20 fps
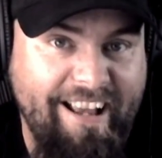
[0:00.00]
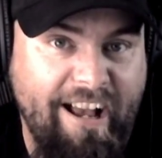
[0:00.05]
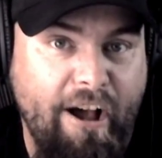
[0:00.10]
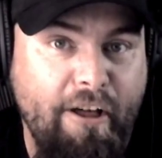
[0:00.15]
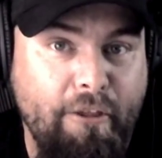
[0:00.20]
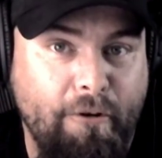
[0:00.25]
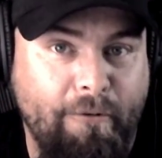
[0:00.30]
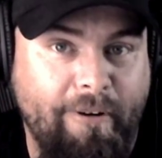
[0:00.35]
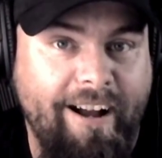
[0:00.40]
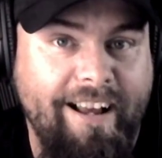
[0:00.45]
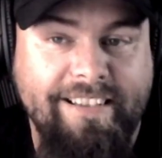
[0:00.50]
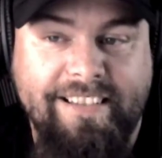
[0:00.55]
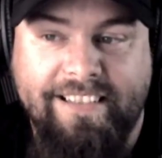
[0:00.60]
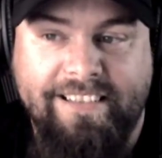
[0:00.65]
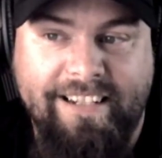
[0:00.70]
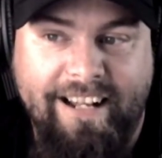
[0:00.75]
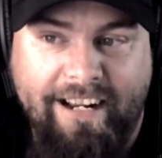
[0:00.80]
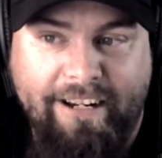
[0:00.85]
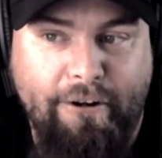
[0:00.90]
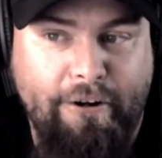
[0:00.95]
Otherwise,
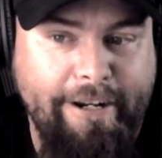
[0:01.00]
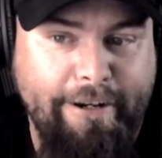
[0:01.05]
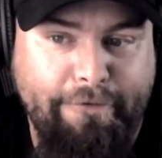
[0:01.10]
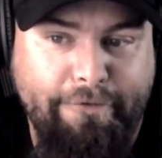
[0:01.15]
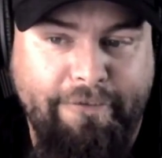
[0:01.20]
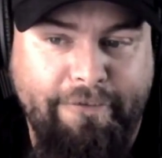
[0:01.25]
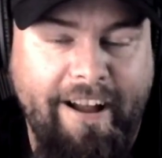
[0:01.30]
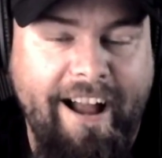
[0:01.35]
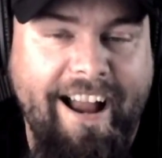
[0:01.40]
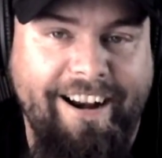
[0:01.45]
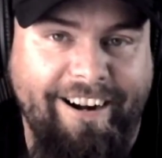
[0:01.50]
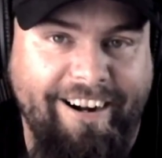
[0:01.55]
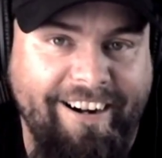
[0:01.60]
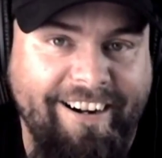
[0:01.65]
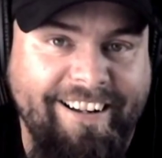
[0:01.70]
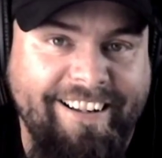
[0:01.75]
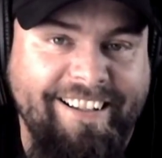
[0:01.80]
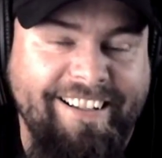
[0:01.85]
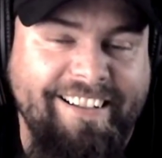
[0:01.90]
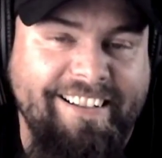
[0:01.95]
it's not going to
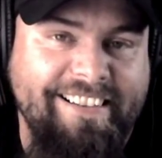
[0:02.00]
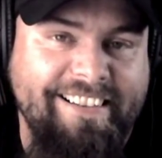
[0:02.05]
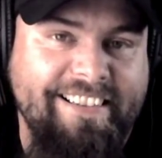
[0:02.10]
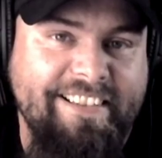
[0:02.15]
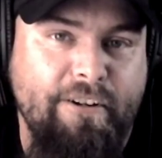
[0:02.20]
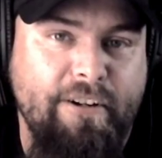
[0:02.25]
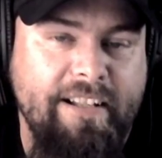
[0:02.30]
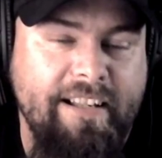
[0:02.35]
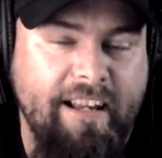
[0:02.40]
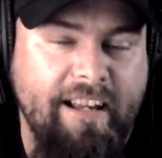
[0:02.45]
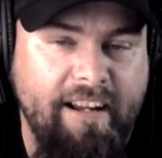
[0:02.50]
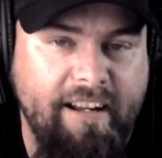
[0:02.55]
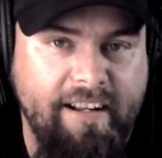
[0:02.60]
fire. So,